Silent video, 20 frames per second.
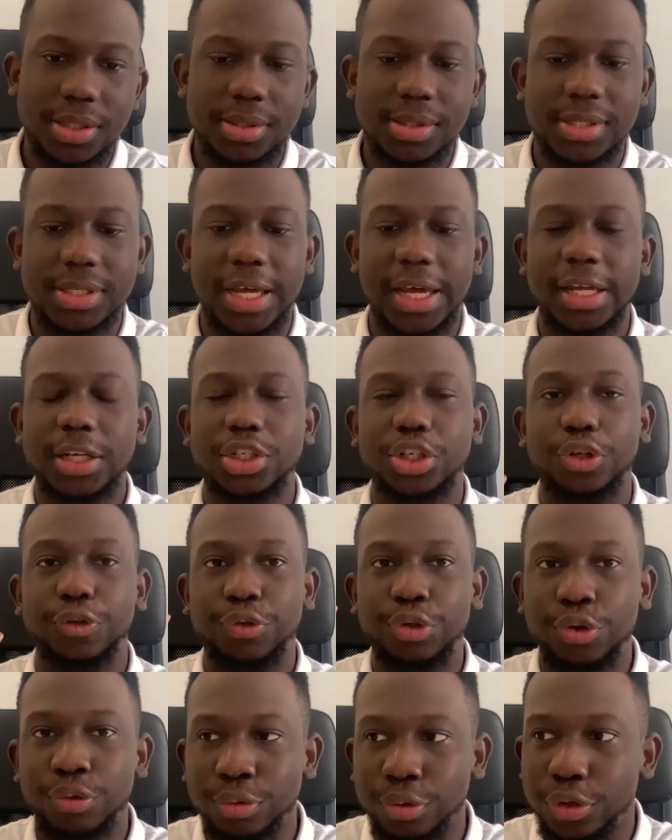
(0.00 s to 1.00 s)
stage,
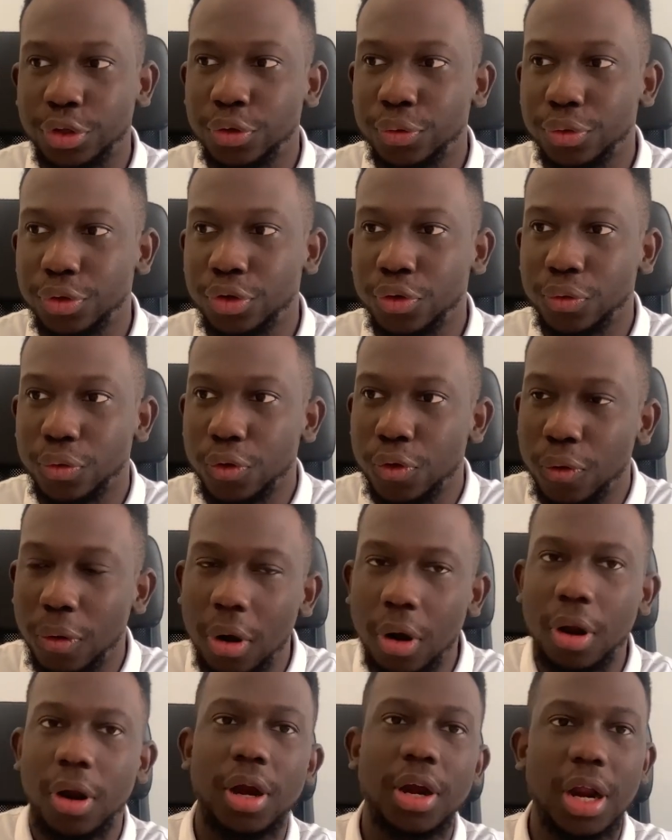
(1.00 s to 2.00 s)
you
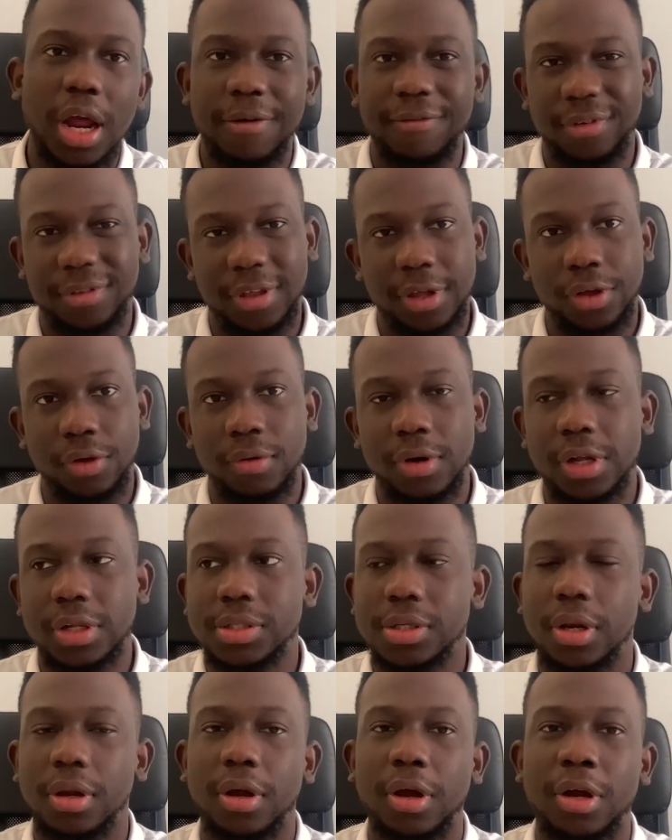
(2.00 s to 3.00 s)
learn everything you need
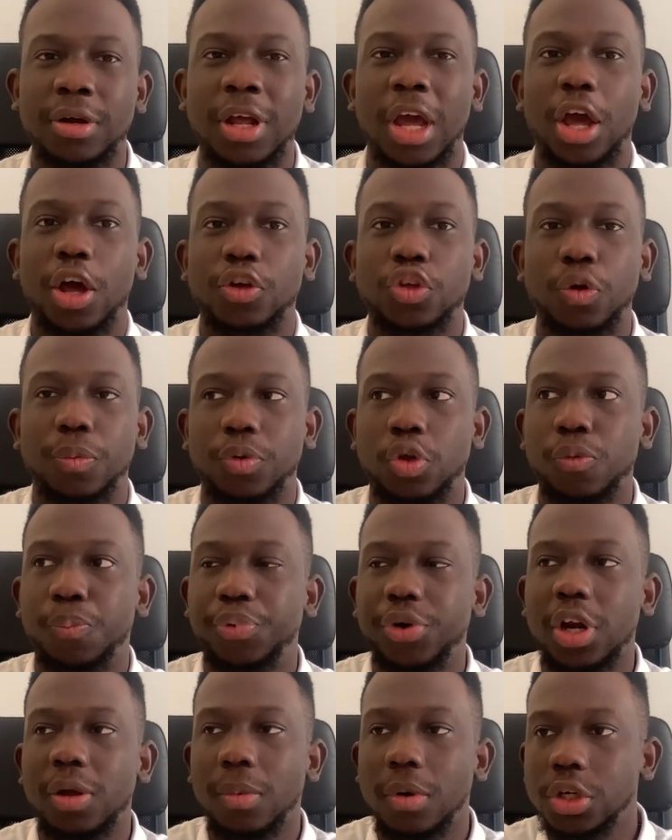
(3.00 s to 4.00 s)
to learn. You
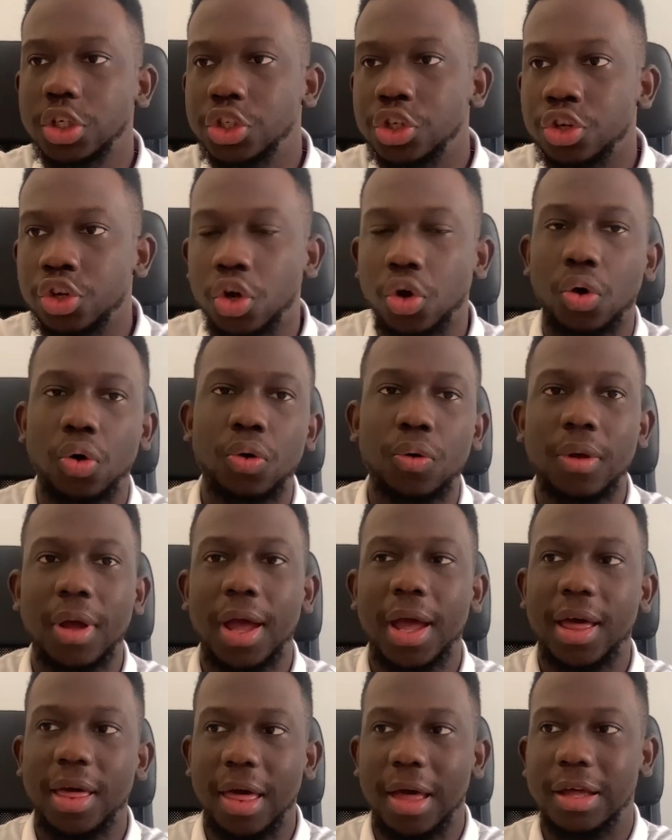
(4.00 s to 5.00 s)
pretty much
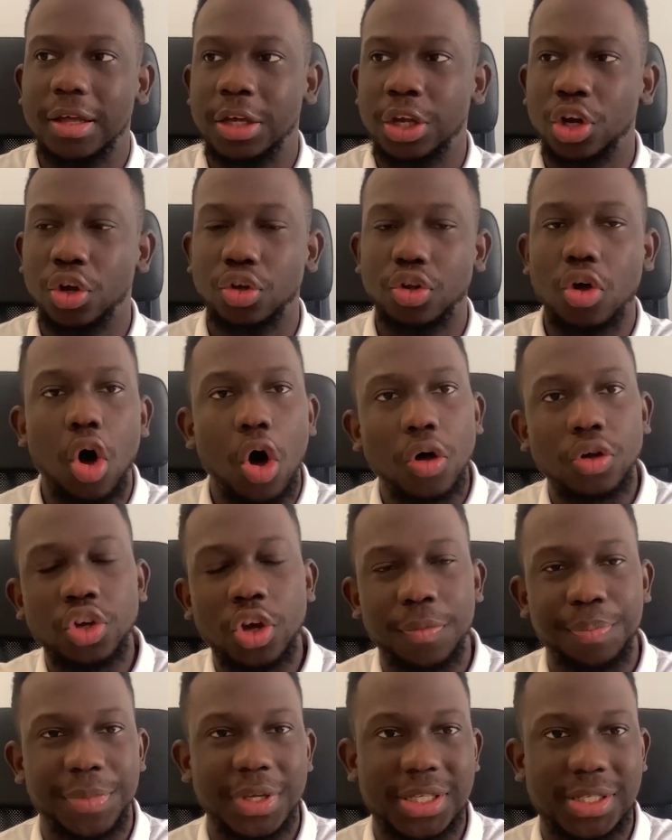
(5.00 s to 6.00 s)
know, all your
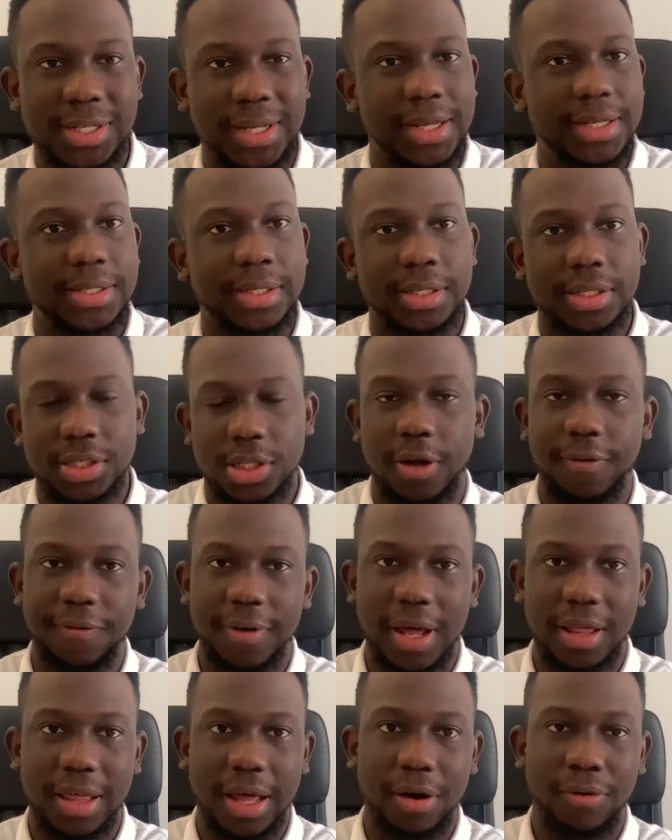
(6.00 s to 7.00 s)
mistakes and stuff
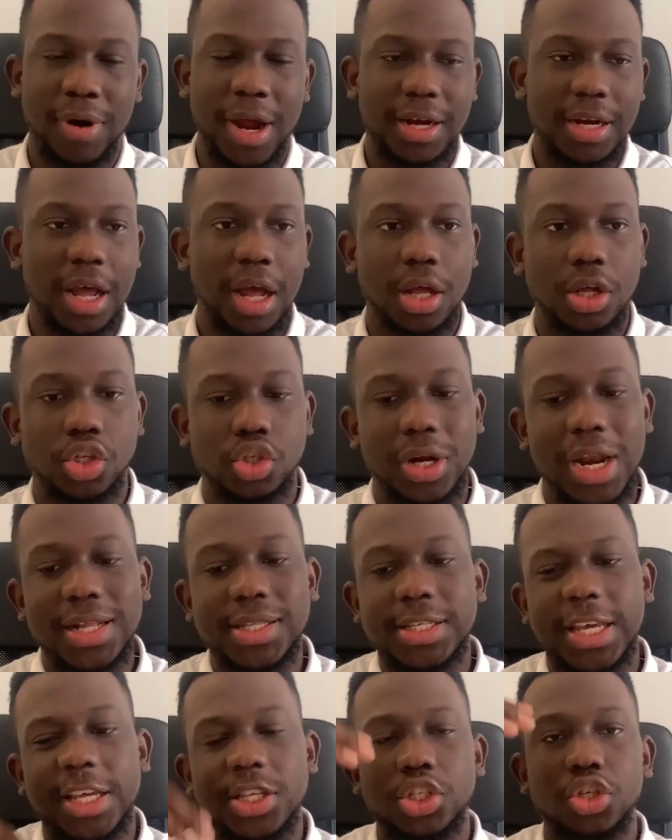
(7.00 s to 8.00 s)
like that, right? So that
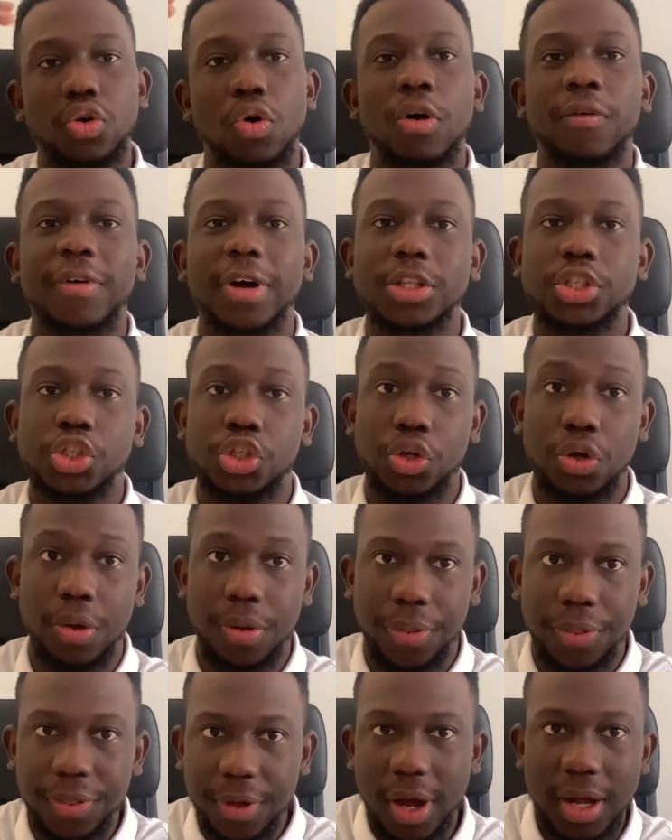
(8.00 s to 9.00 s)
takes you over to your
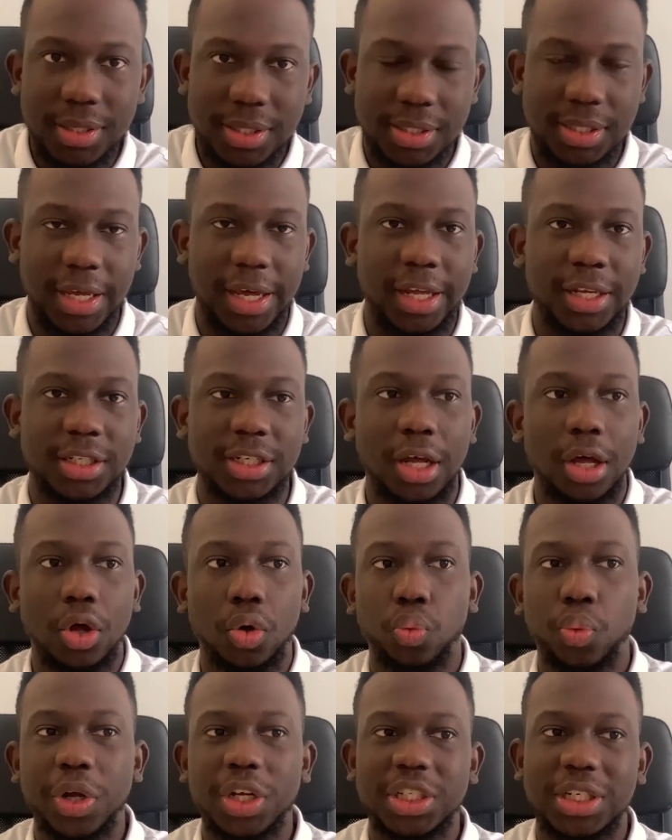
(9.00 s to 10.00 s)
third stage,
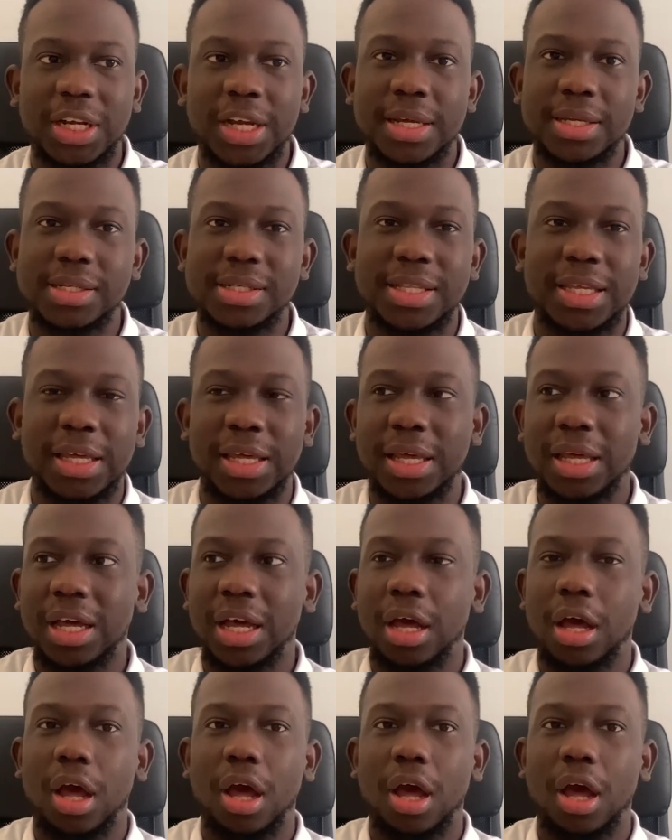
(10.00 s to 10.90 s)
which is the,